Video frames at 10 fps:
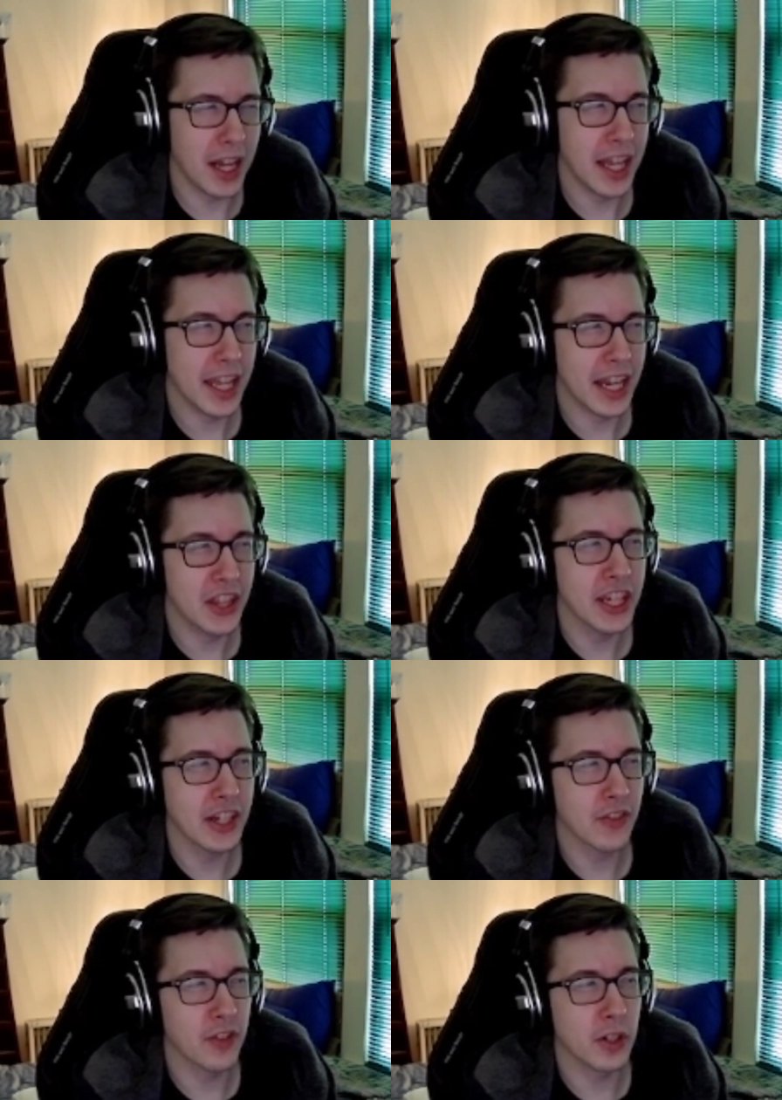But I
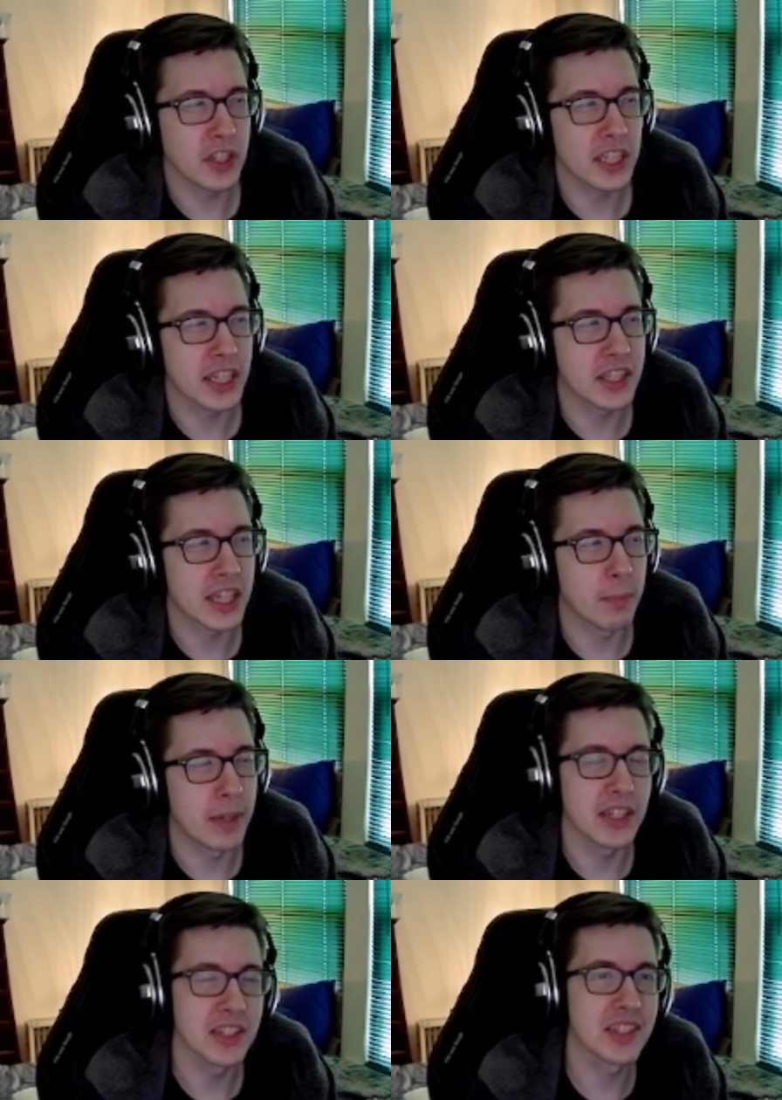think you're focusing on
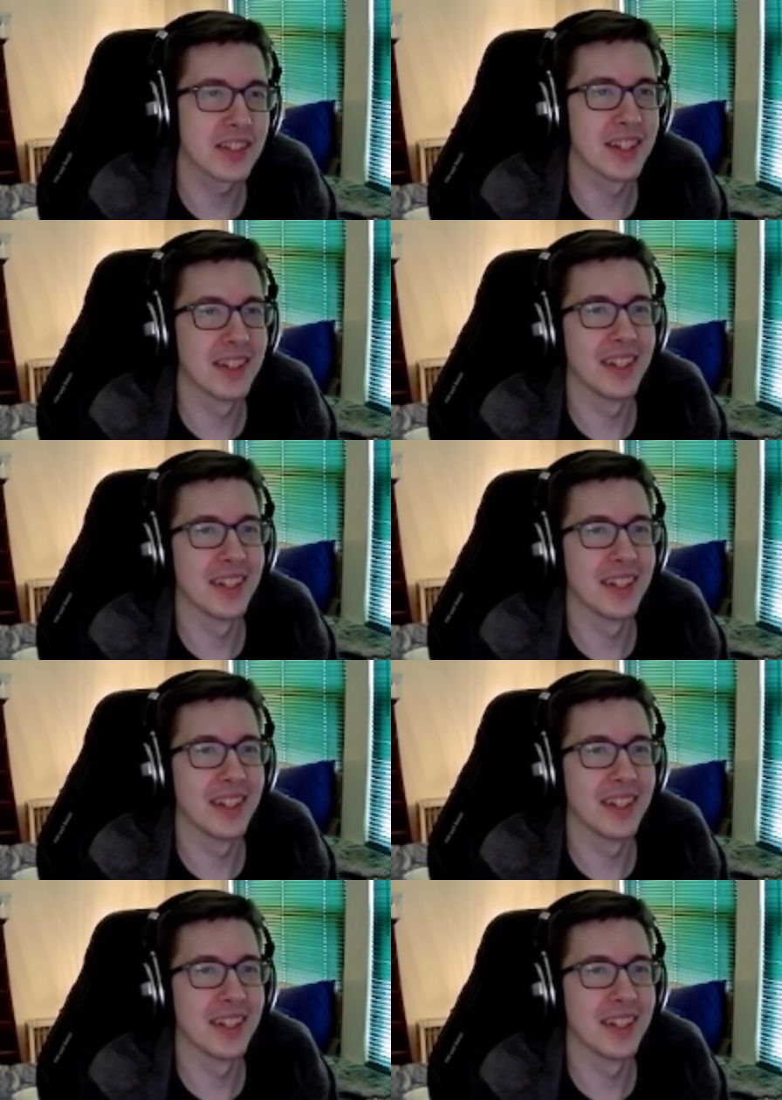something else.